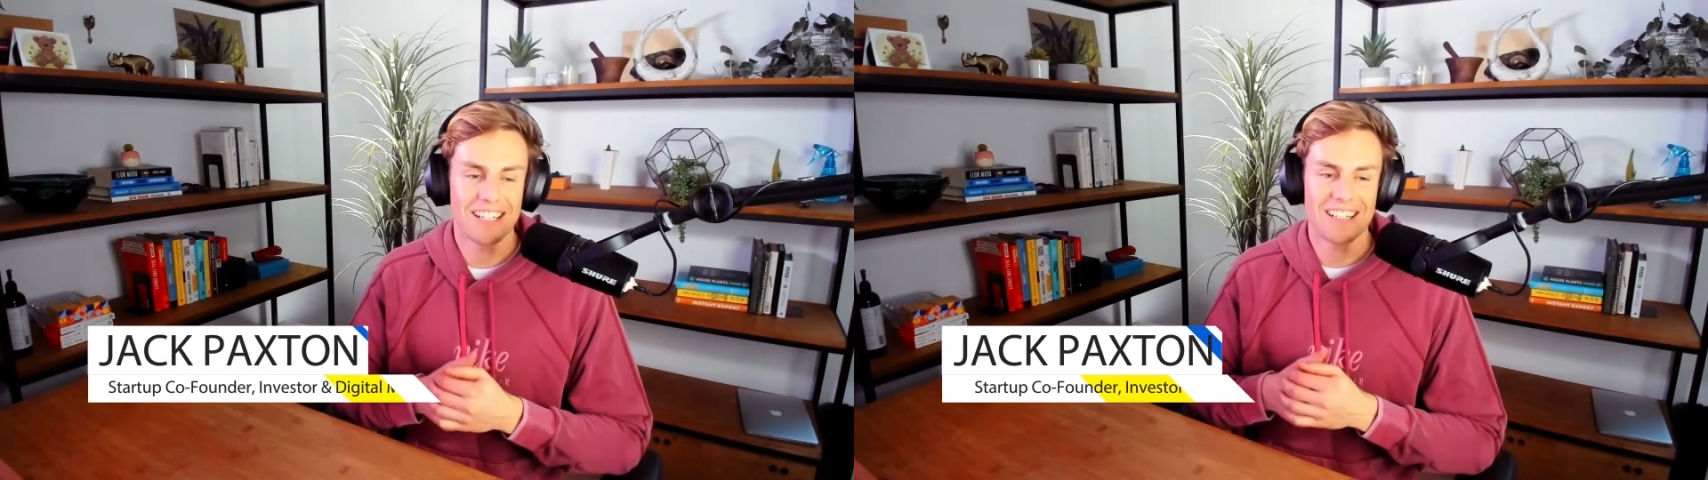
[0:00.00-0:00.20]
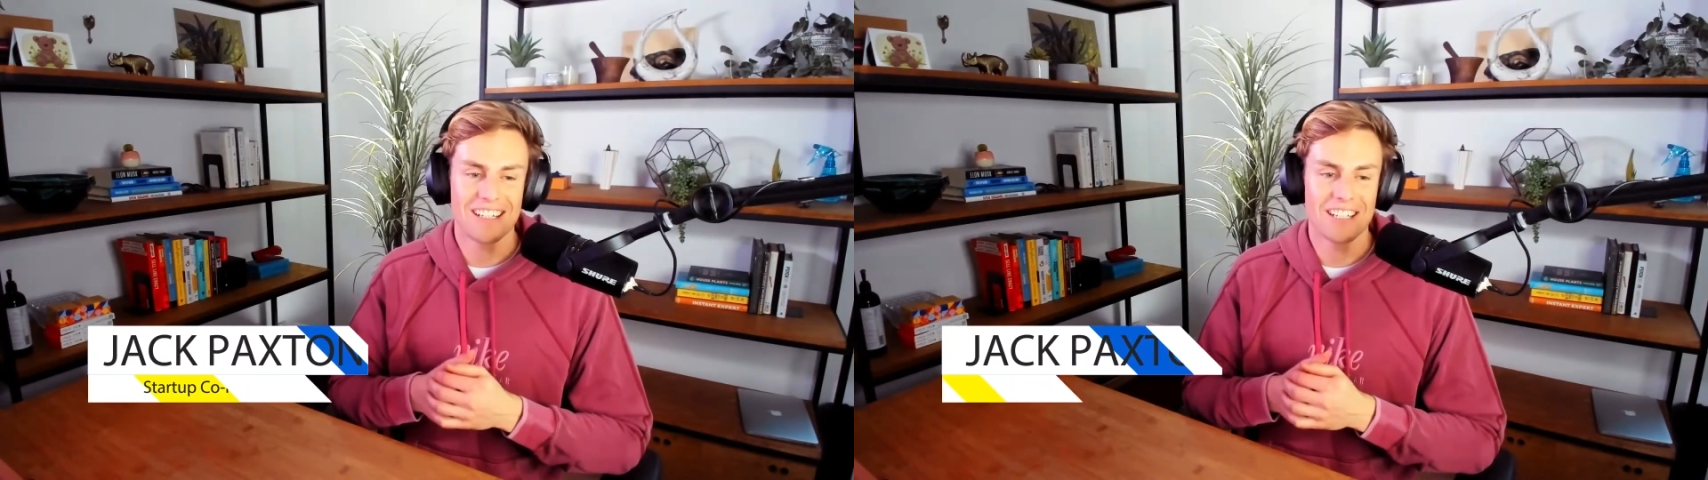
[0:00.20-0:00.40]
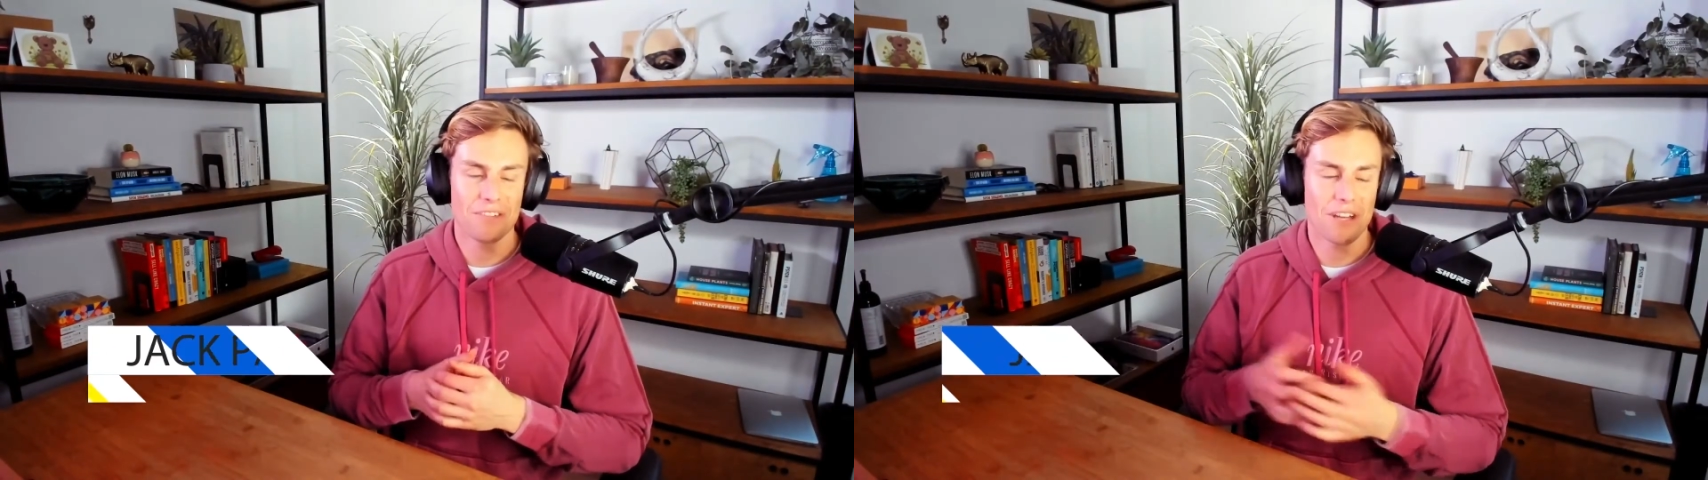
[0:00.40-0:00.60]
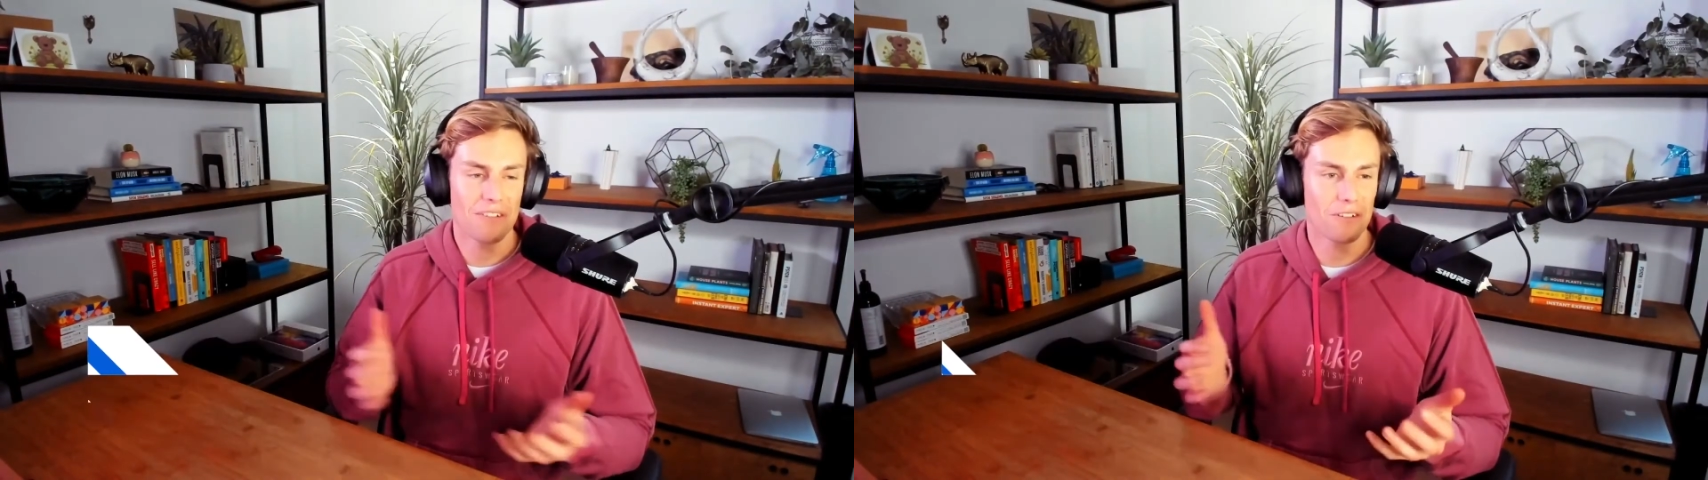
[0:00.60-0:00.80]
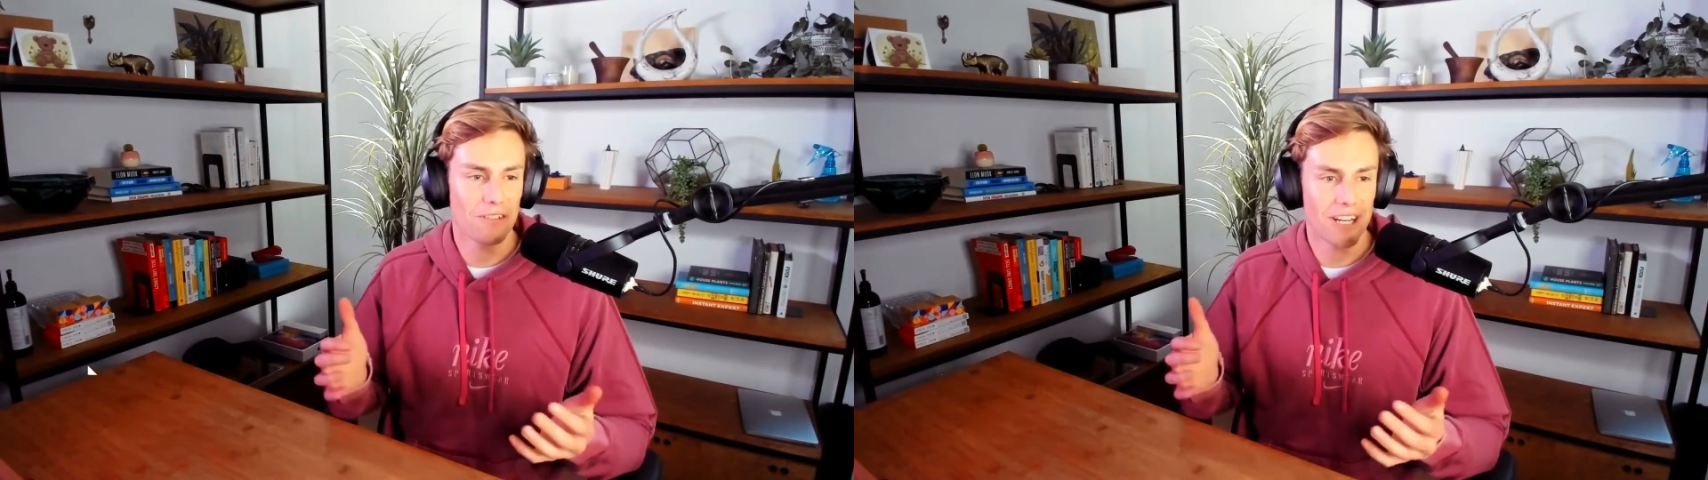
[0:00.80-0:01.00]
Uh, if you
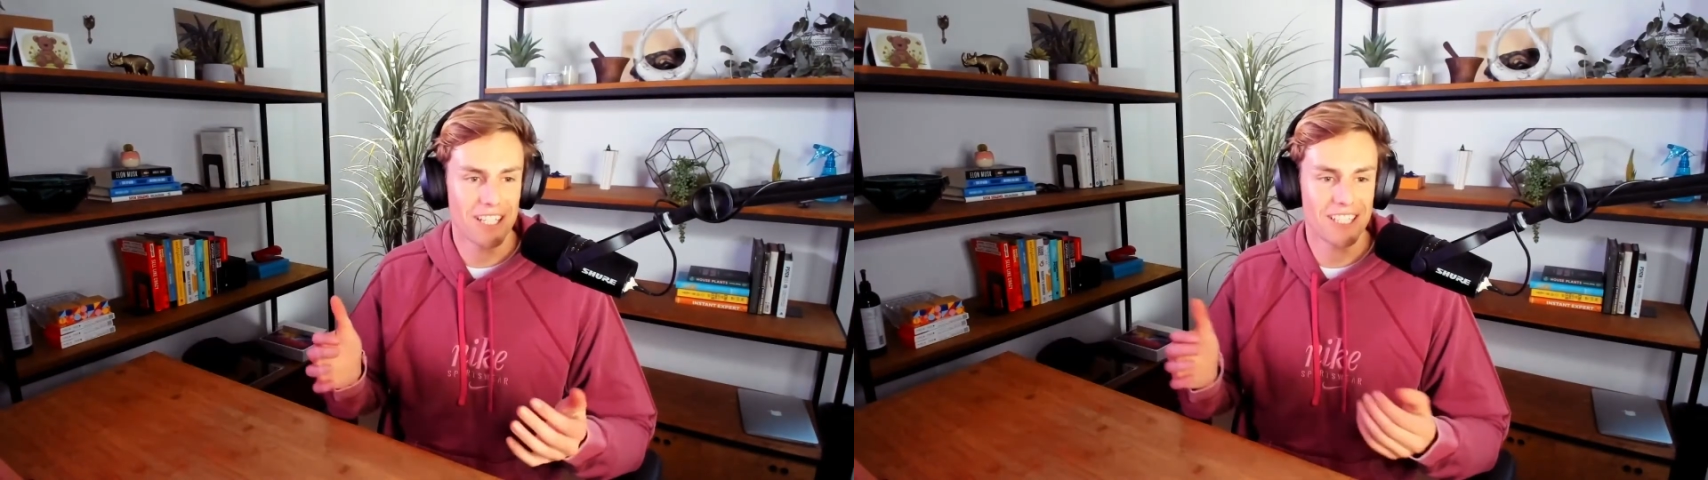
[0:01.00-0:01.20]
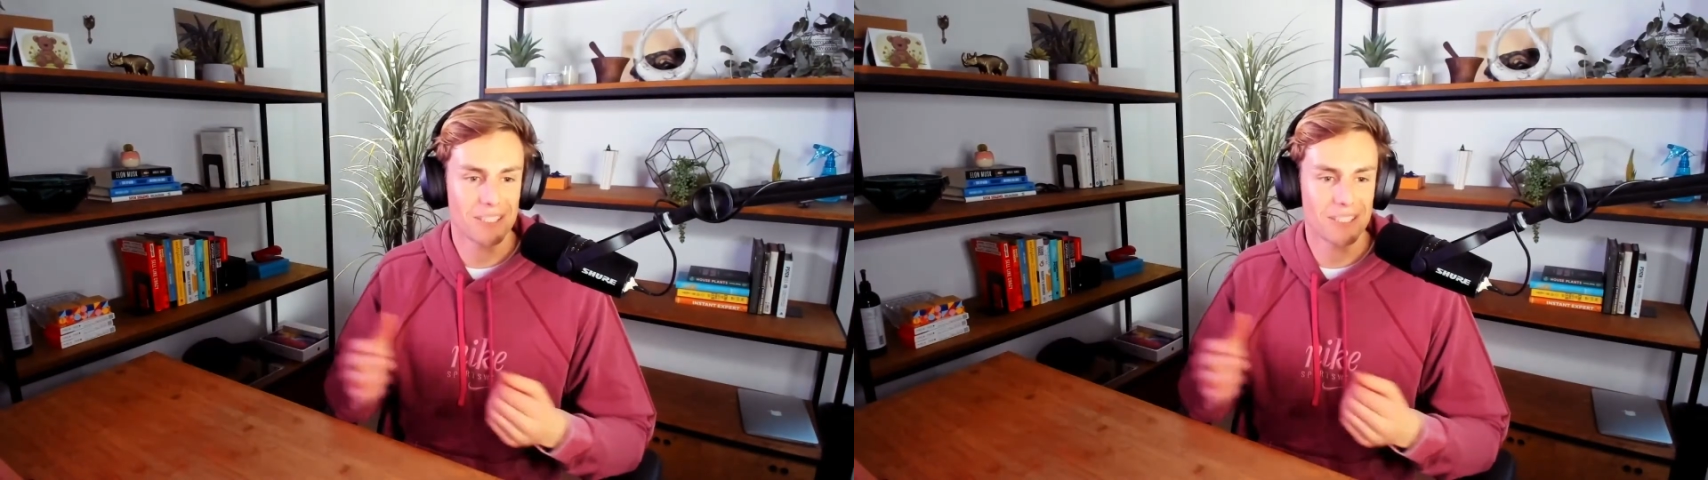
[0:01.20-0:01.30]
haven't already,